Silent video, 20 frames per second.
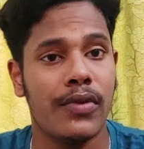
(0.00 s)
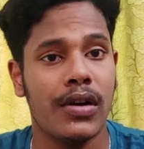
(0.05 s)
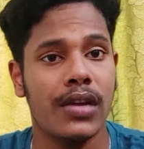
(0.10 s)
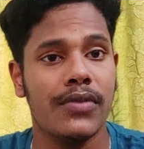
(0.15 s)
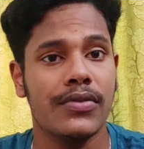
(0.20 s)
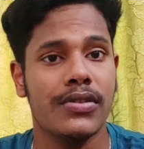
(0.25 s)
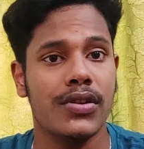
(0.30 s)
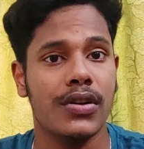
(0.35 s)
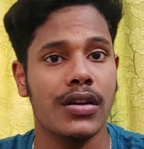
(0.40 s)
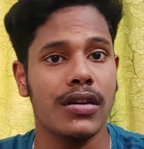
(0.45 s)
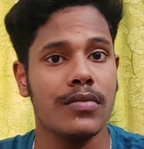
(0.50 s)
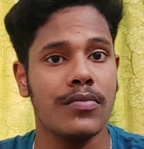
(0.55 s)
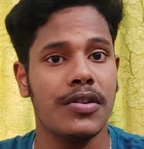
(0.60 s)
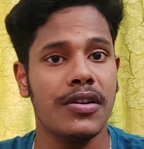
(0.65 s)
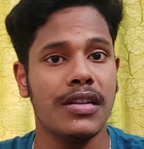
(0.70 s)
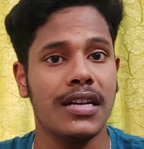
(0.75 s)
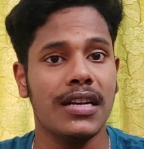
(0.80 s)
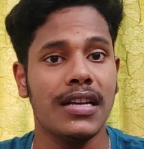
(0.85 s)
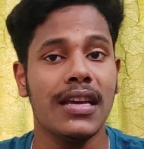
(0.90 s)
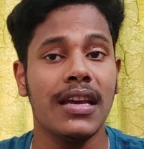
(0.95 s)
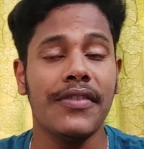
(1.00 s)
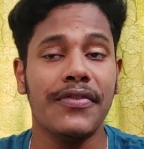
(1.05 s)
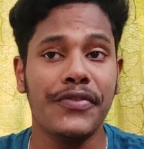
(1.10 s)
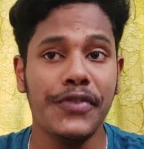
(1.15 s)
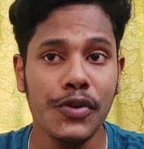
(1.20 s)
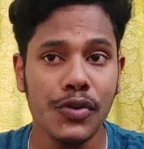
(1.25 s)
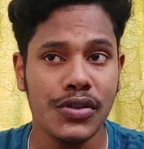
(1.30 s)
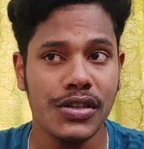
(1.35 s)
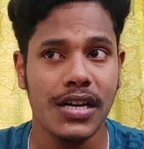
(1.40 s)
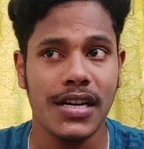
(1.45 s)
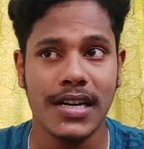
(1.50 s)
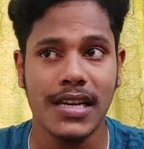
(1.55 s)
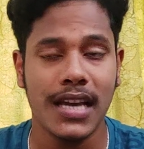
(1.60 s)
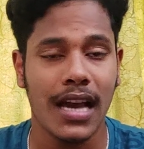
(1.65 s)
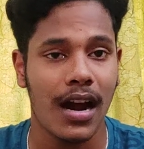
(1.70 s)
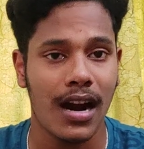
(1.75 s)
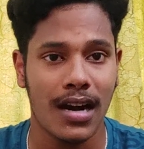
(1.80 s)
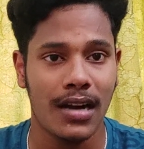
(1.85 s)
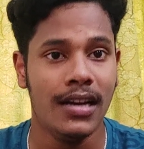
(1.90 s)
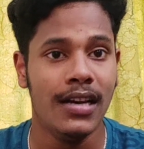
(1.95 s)
I was talking about, that if you study
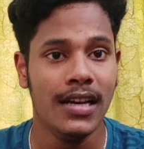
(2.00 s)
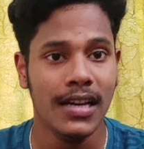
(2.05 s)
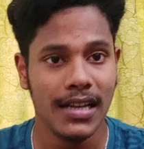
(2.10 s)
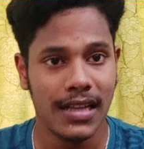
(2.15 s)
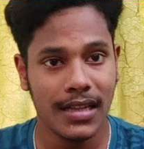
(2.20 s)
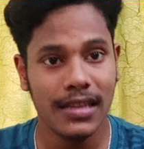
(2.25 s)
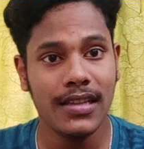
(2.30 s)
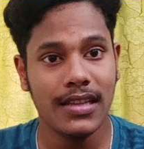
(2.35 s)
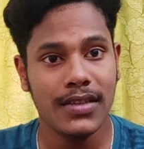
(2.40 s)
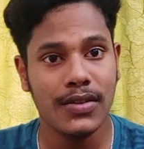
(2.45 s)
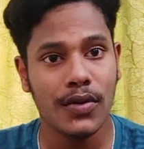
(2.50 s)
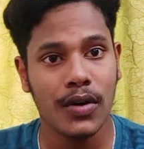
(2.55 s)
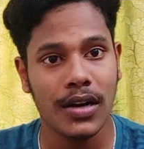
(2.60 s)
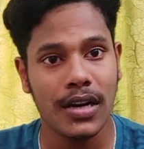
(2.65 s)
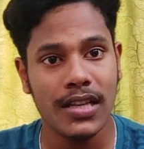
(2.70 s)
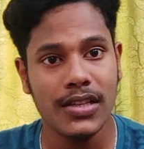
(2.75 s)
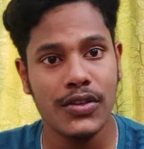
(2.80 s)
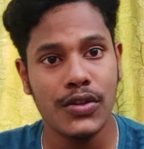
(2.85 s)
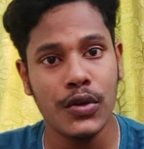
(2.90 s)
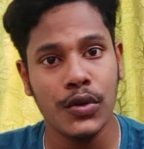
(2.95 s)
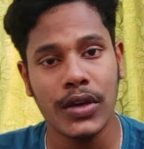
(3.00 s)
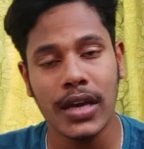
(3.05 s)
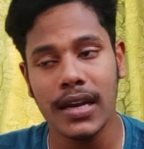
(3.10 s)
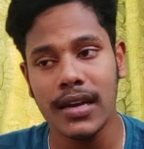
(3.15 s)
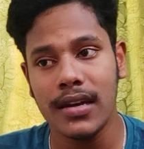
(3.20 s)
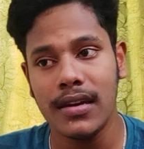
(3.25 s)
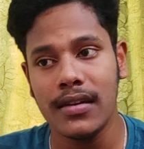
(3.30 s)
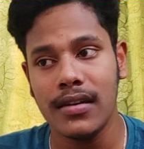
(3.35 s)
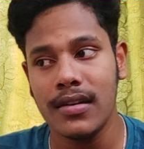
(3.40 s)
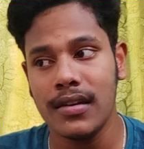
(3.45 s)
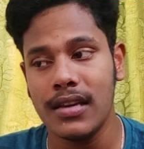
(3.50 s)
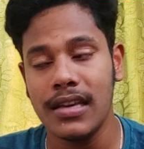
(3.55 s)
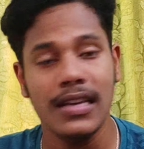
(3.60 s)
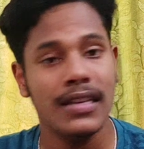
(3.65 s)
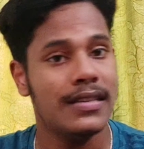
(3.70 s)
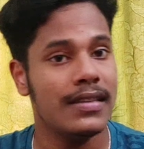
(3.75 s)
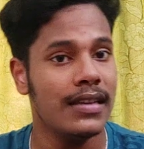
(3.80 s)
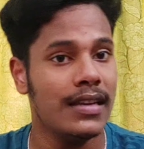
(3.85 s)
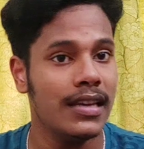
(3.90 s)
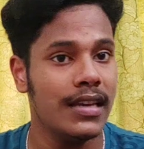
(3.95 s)
hard in this college, you can
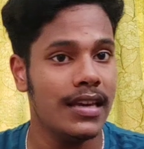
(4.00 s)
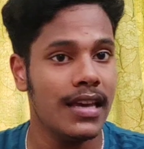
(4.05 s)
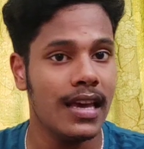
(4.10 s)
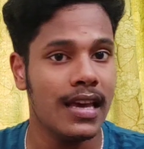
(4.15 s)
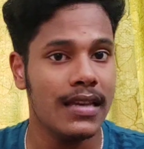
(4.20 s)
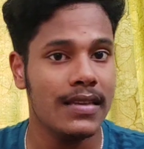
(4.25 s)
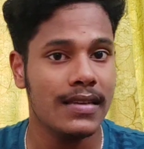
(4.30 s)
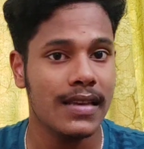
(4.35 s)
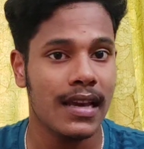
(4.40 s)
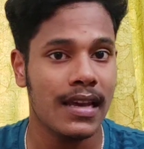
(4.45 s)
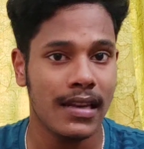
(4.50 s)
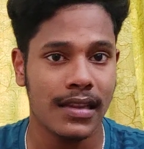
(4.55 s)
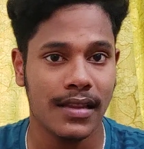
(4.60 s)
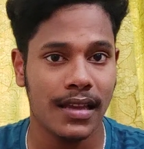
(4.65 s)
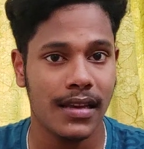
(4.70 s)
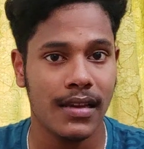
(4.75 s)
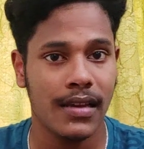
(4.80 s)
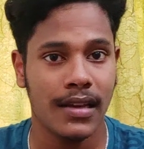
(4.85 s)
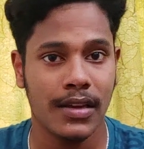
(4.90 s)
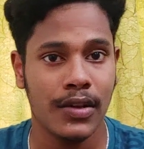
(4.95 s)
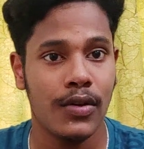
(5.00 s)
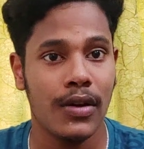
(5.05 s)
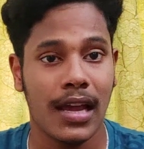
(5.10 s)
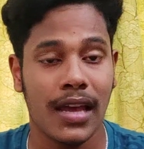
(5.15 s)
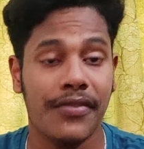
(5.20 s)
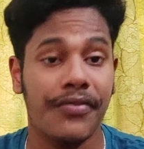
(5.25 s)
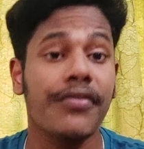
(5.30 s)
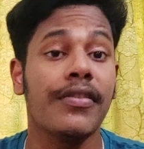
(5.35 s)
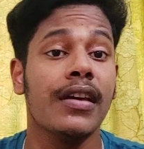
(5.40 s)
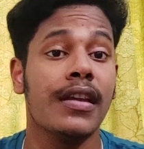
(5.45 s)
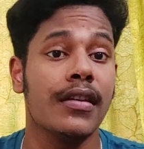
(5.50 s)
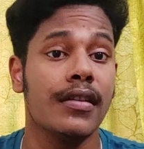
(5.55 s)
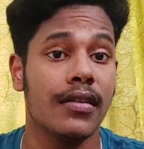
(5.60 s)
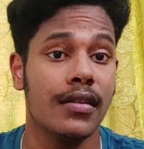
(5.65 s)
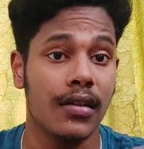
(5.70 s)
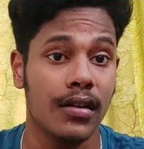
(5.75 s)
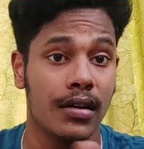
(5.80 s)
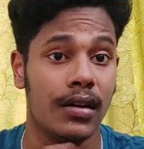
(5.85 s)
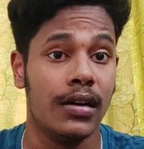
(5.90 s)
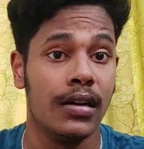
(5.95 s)
easily ace anything in your life in
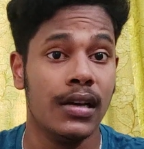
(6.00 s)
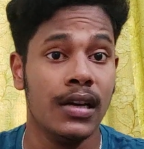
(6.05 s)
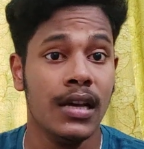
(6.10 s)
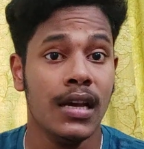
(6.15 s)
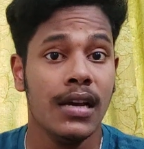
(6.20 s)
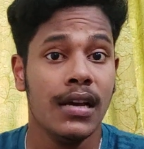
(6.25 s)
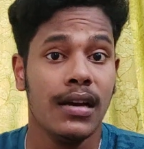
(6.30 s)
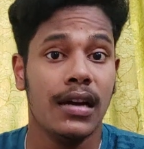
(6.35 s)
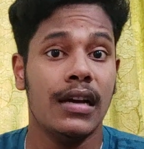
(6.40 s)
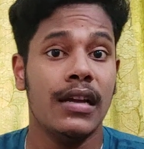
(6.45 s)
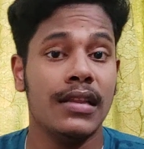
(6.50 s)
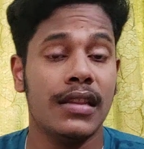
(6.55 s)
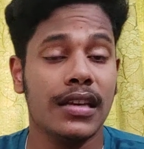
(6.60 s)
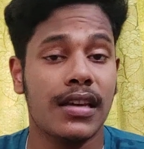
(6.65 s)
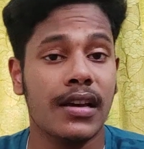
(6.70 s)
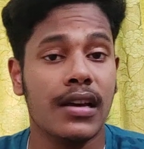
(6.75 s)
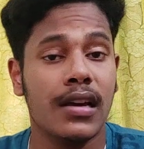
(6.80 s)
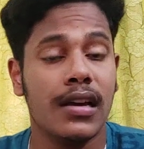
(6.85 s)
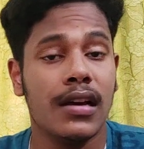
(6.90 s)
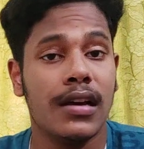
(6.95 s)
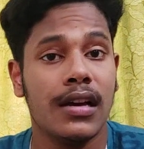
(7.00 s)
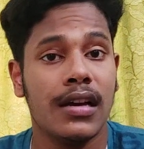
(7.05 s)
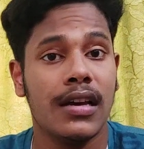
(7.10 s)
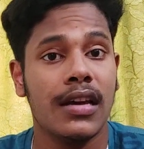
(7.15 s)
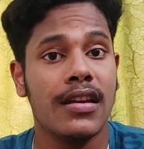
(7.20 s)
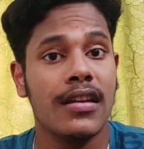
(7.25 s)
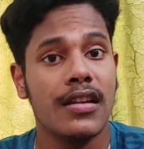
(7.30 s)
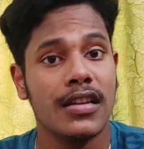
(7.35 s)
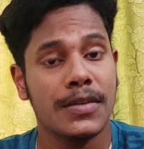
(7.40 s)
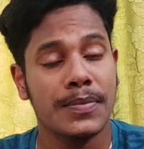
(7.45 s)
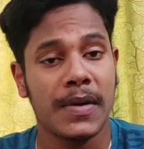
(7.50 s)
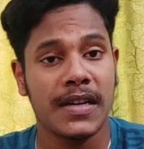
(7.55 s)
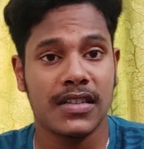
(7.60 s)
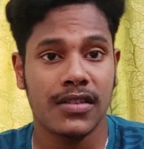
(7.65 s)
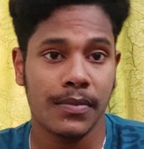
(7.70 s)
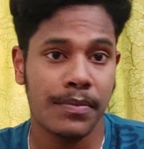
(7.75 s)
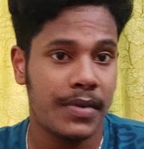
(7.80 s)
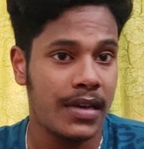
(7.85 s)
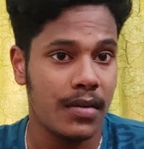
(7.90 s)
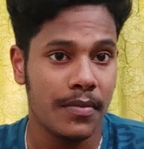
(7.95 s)
the career aspects
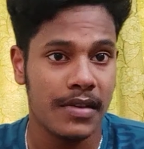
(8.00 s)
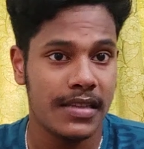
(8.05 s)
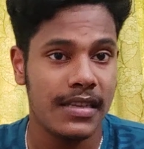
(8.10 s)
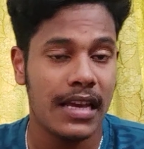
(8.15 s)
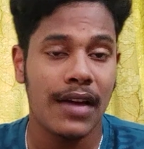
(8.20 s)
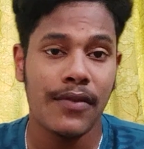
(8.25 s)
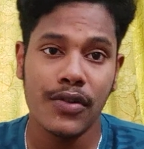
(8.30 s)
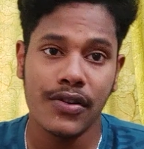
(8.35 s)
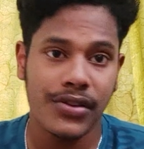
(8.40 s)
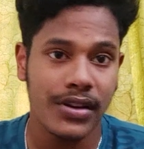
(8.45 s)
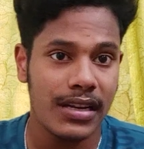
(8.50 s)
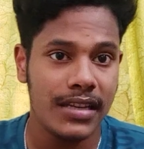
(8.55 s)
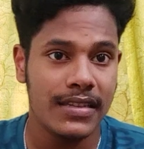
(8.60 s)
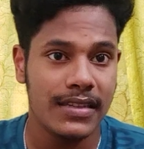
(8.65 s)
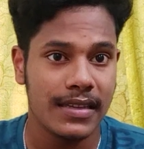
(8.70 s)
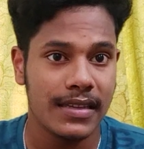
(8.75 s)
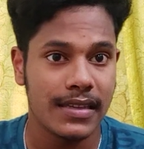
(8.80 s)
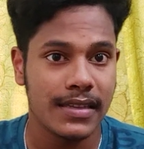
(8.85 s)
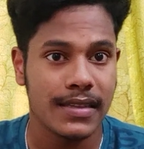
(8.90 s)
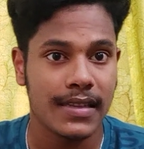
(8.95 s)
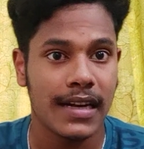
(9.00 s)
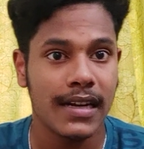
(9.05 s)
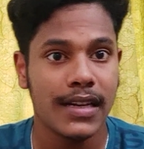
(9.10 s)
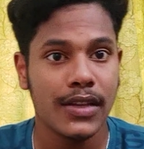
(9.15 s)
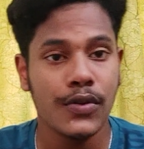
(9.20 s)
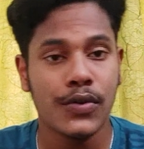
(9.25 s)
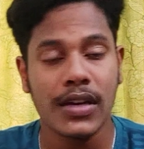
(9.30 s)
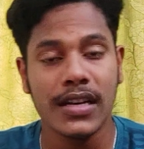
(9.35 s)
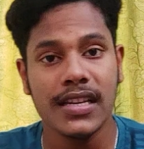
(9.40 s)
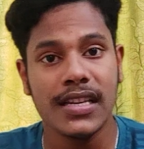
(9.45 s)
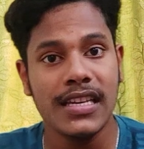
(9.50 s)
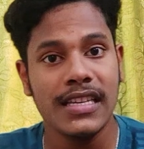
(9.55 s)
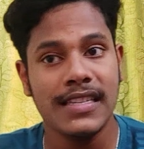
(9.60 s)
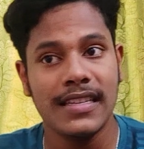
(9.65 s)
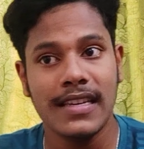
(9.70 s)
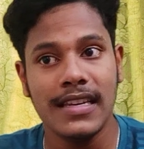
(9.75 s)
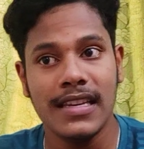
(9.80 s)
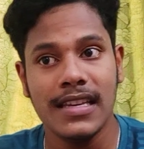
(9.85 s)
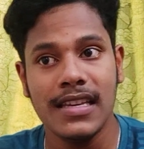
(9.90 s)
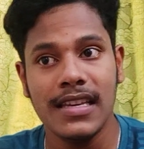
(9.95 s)
of BMS. I would really say this, that you can
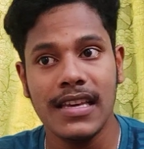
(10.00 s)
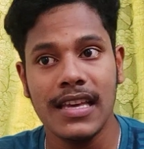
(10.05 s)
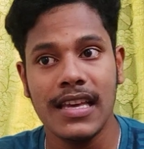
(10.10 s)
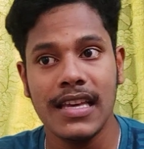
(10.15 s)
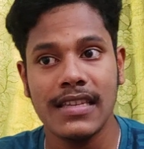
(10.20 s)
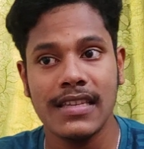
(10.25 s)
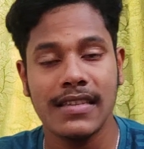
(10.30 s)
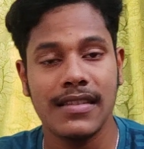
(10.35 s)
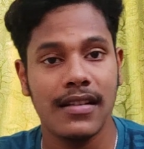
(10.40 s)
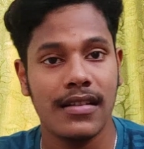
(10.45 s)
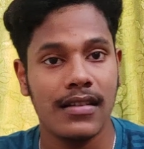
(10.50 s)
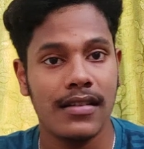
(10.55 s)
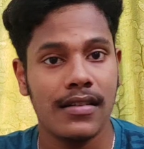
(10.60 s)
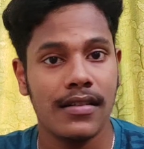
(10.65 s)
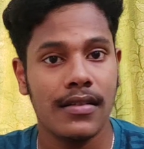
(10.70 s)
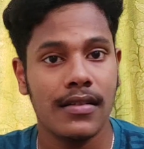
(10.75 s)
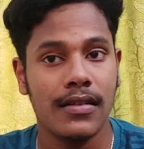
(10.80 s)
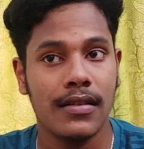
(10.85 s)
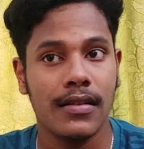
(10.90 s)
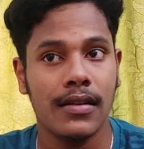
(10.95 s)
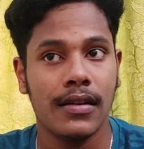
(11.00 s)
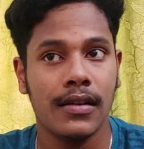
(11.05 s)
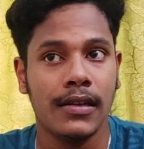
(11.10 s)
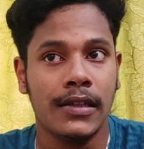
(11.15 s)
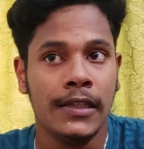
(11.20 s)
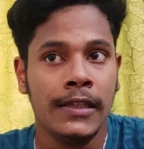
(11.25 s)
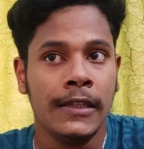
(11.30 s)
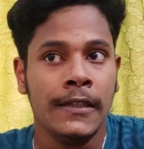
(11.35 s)
easily ace the